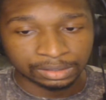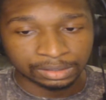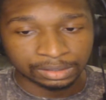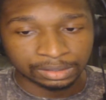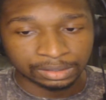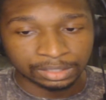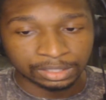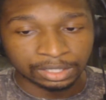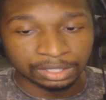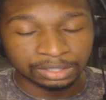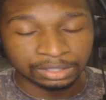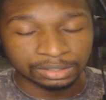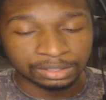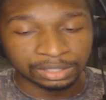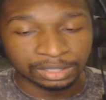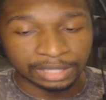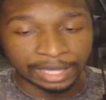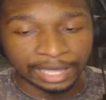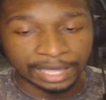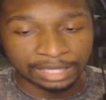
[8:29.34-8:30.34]
They'll
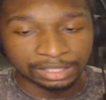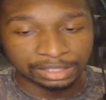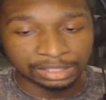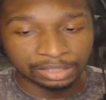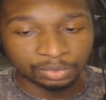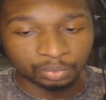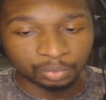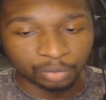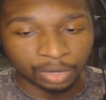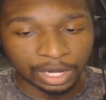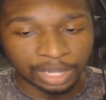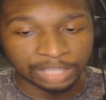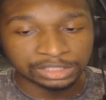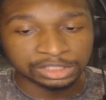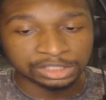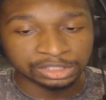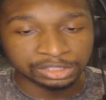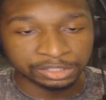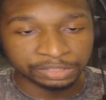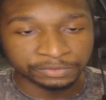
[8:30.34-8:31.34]
gladly
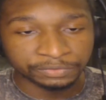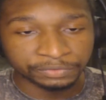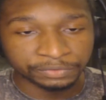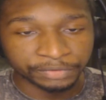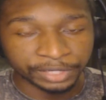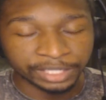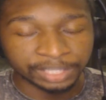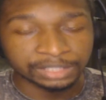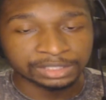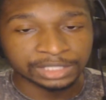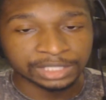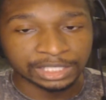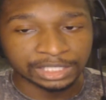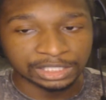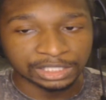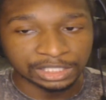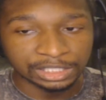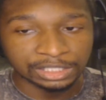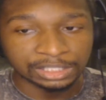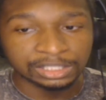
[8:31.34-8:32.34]
watch your friend get
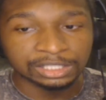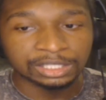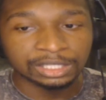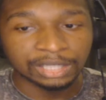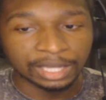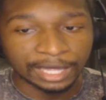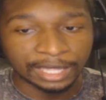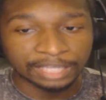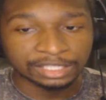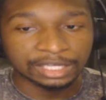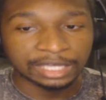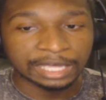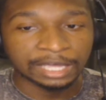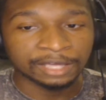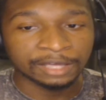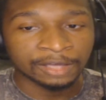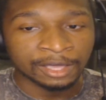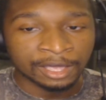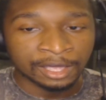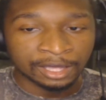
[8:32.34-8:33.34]
eaten like
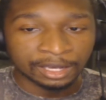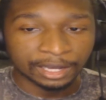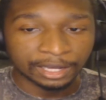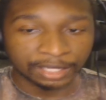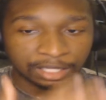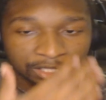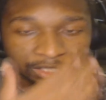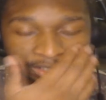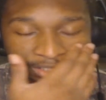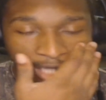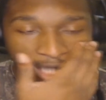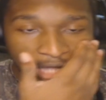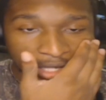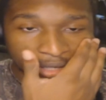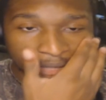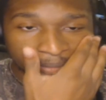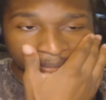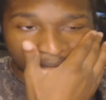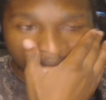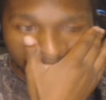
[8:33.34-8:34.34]
a
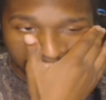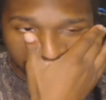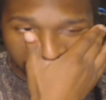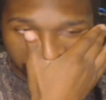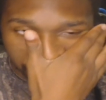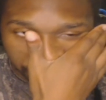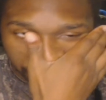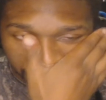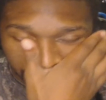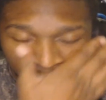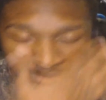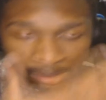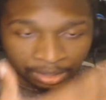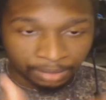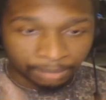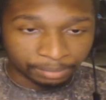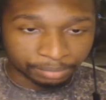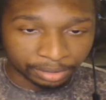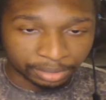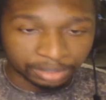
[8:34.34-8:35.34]
dollar menu
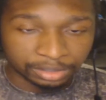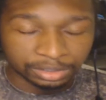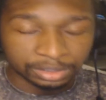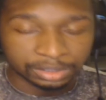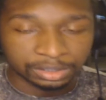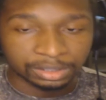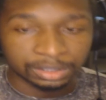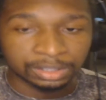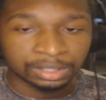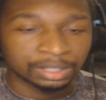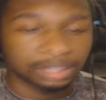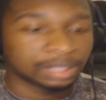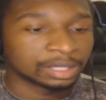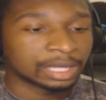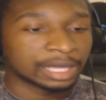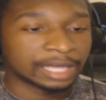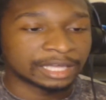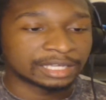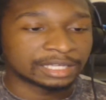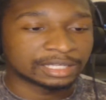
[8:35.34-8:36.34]
burger,
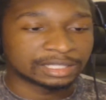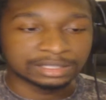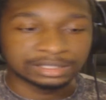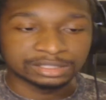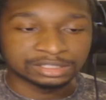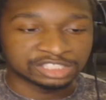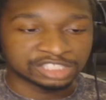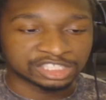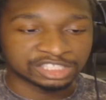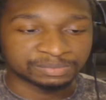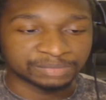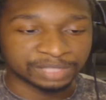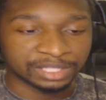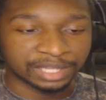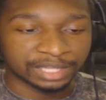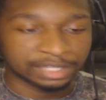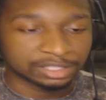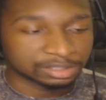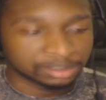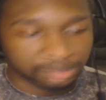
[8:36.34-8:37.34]
and just be
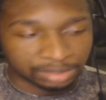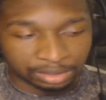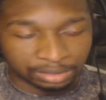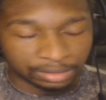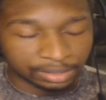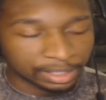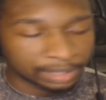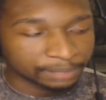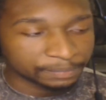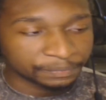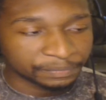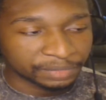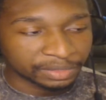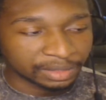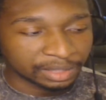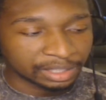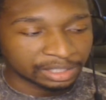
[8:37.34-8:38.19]
like, you know what?